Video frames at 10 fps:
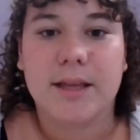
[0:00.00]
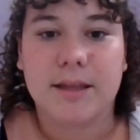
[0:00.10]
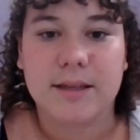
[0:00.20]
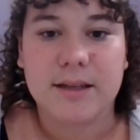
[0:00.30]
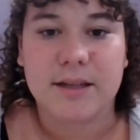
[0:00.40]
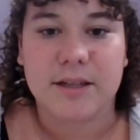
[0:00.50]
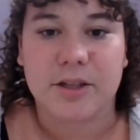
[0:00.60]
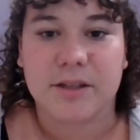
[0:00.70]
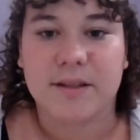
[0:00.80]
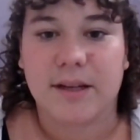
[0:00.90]
These
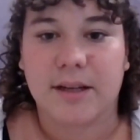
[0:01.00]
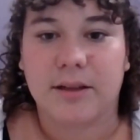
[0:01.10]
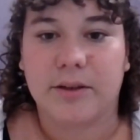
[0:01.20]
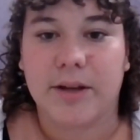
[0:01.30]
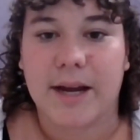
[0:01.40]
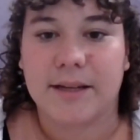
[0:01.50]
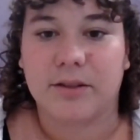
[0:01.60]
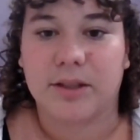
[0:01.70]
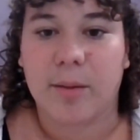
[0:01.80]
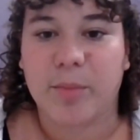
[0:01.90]
conditions can include
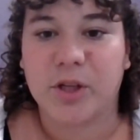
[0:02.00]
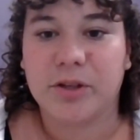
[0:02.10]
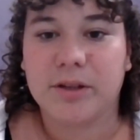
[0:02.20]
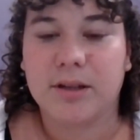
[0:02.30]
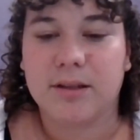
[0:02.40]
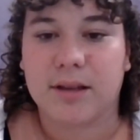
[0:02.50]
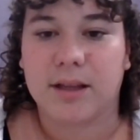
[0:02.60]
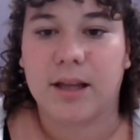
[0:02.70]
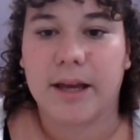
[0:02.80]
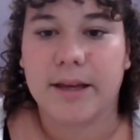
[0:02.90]
ideal temperatures,
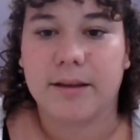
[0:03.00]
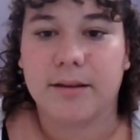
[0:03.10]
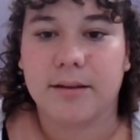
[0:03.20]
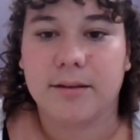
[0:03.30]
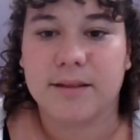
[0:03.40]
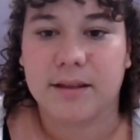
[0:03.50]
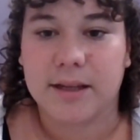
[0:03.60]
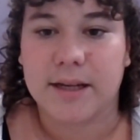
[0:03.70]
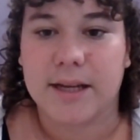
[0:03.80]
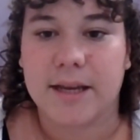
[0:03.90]
sunlight,
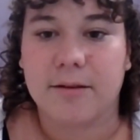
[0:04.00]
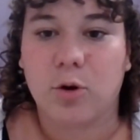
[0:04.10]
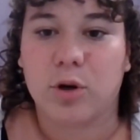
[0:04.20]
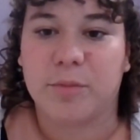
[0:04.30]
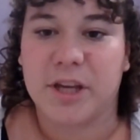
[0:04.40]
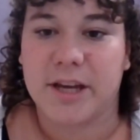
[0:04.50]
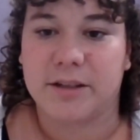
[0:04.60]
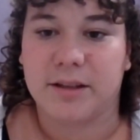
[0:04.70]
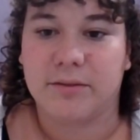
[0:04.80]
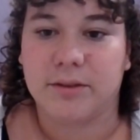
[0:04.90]
salinity, or pH
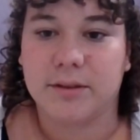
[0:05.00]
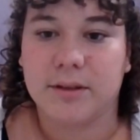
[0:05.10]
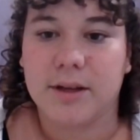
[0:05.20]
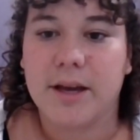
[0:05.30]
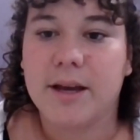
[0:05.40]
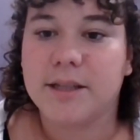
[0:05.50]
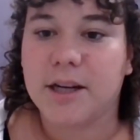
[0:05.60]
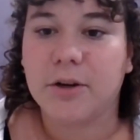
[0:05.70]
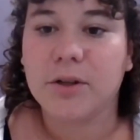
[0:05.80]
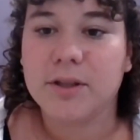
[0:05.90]
levels.
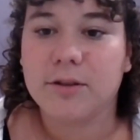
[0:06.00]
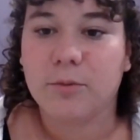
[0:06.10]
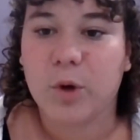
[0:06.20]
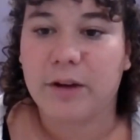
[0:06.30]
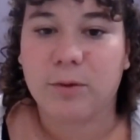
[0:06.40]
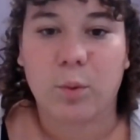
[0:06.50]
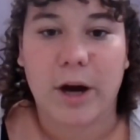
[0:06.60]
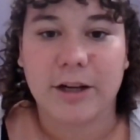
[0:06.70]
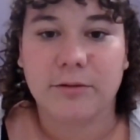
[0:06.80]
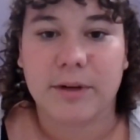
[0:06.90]
Generalists will have a
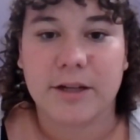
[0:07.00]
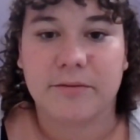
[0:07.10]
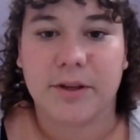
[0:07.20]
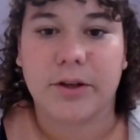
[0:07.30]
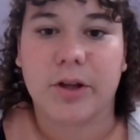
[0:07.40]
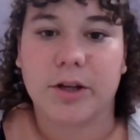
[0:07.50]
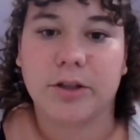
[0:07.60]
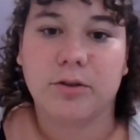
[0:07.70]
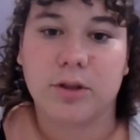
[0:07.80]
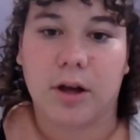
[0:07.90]
wider range of
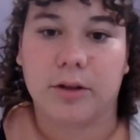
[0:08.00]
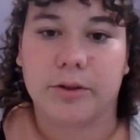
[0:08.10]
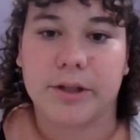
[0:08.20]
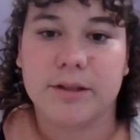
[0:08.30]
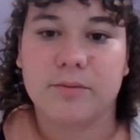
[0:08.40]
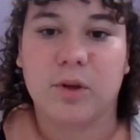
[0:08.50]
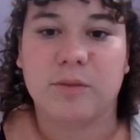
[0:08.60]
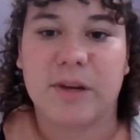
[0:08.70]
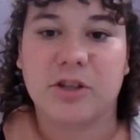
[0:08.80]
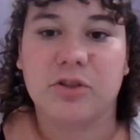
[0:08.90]
ecological tolerance, while
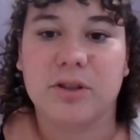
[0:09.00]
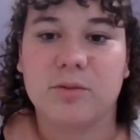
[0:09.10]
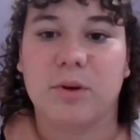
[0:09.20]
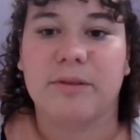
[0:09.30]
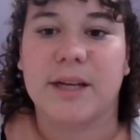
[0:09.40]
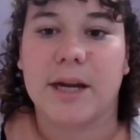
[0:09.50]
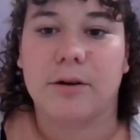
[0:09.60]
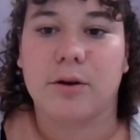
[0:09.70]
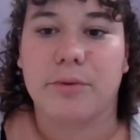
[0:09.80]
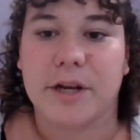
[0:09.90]
specialists will have a
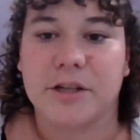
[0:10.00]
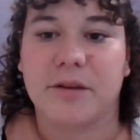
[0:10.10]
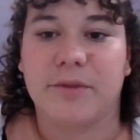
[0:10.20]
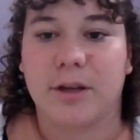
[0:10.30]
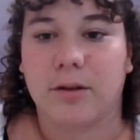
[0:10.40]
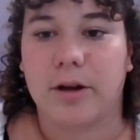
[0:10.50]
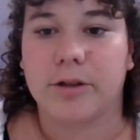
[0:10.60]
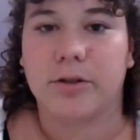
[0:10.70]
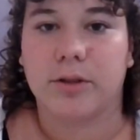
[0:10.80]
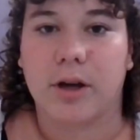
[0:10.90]
narrow range of
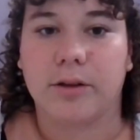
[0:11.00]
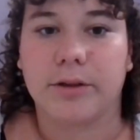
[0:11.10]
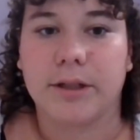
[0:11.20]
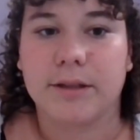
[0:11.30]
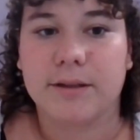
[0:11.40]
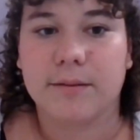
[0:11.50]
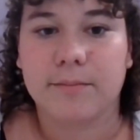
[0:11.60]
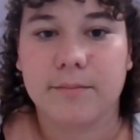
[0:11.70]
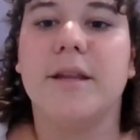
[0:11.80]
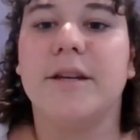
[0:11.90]
ecological tolerance.
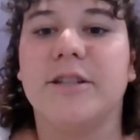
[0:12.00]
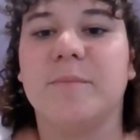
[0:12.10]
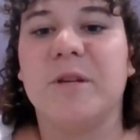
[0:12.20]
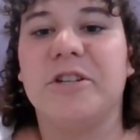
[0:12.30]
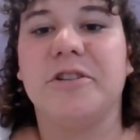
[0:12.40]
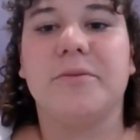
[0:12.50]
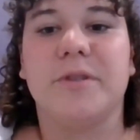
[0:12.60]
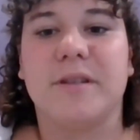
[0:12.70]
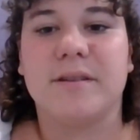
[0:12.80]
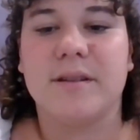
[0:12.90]
There are species
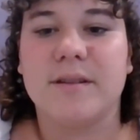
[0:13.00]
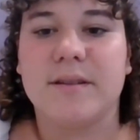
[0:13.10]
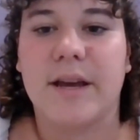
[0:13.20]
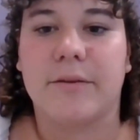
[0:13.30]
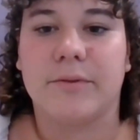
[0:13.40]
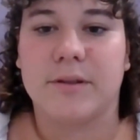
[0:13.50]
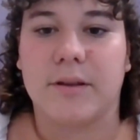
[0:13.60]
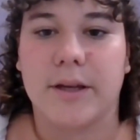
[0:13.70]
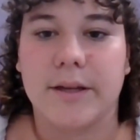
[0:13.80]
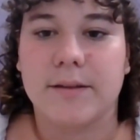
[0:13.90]
resistance and
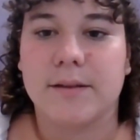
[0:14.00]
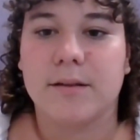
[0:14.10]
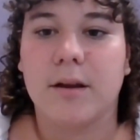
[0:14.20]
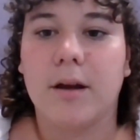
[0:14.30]
resilience.